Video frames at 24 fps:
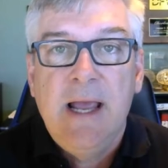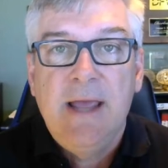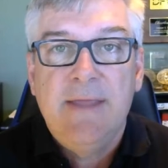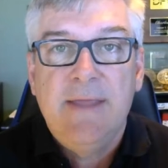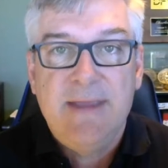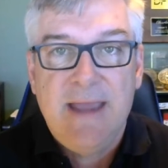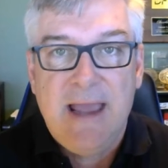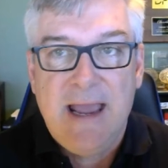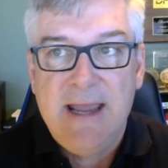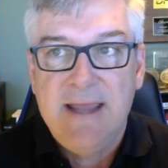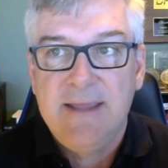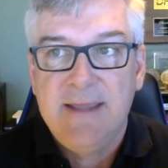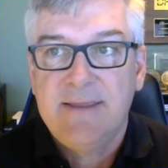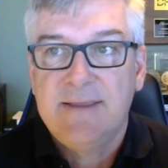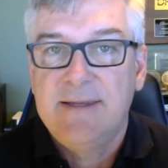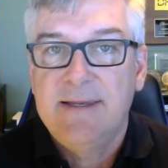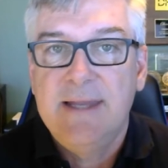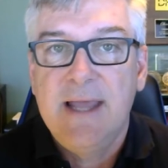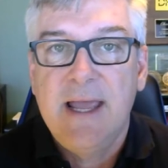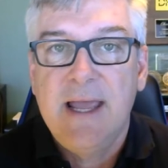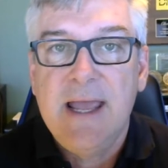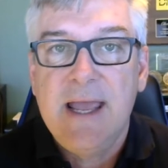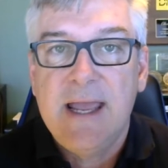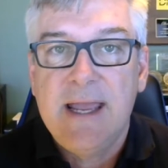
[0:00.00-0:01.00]
and the 8th
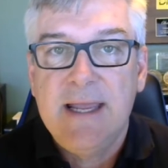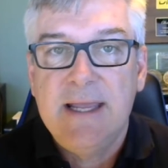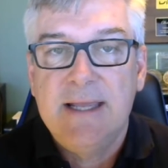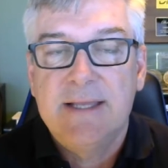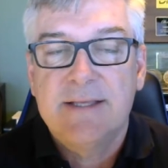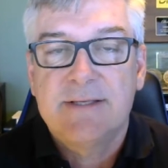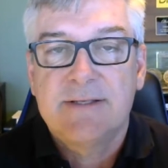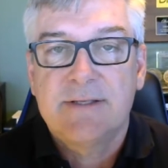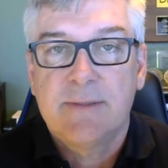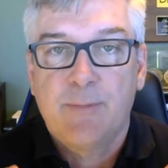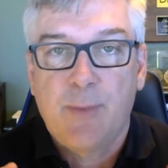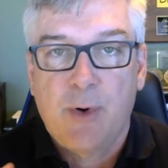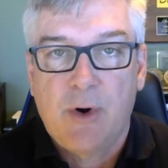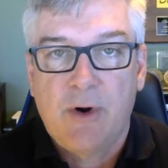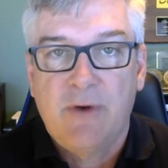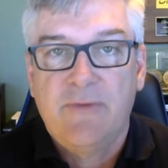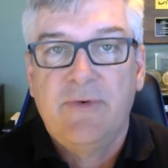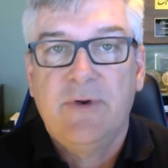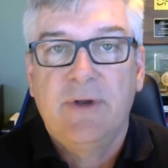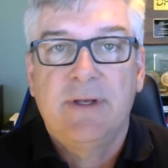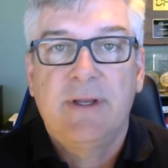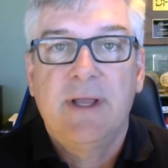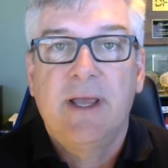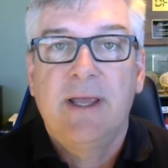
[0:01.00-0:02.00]
day is the
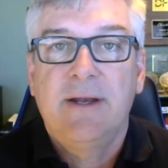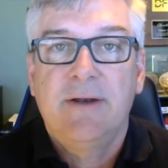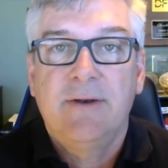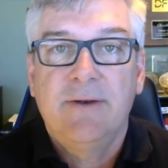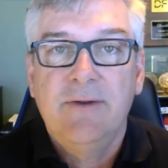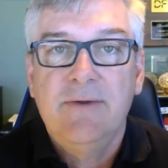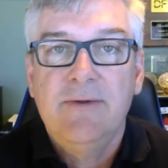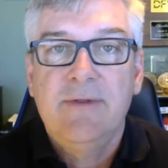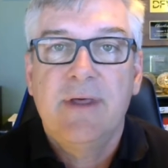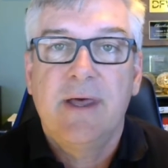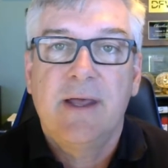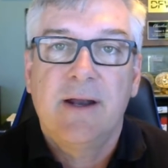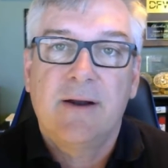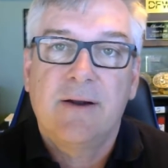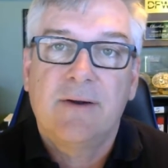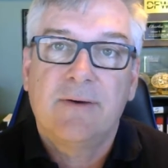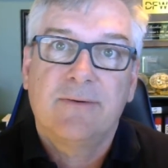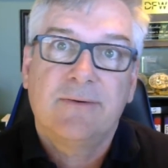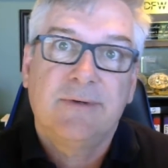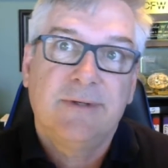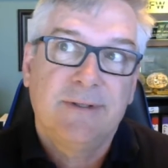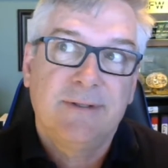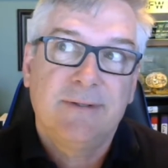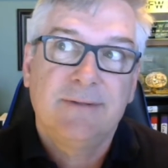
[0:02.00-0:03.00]
perfect day to do that on.
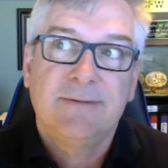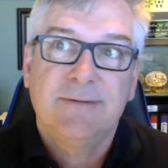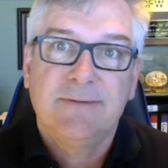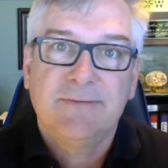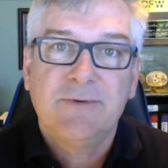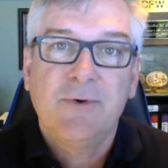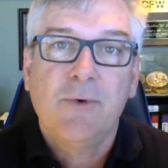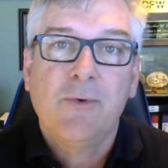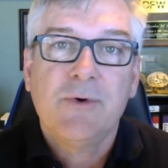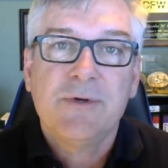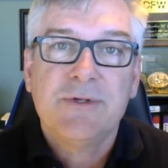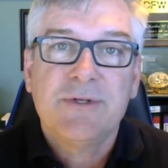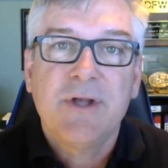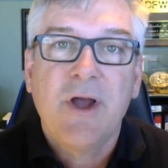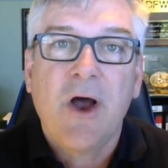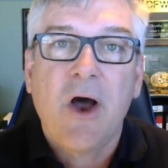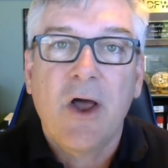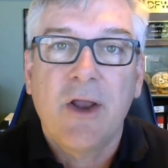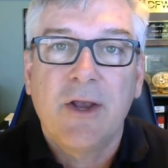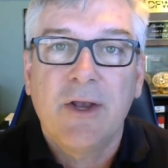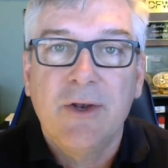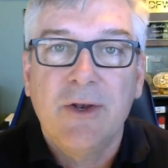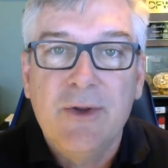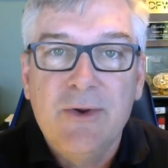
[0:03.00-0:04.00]
Well, of course,
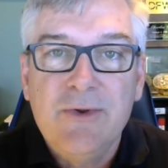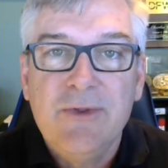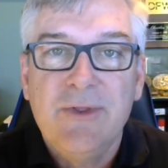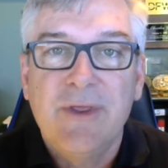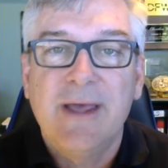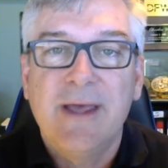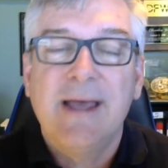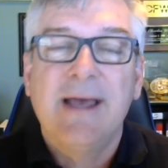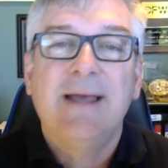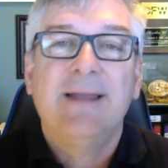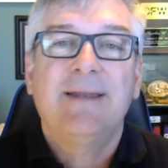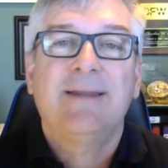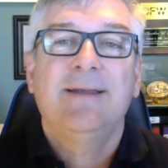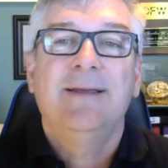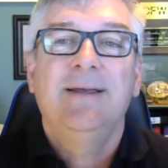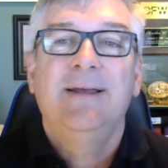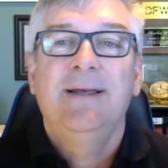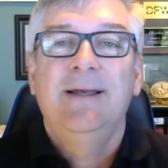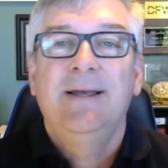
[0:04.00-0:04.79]
God knew that.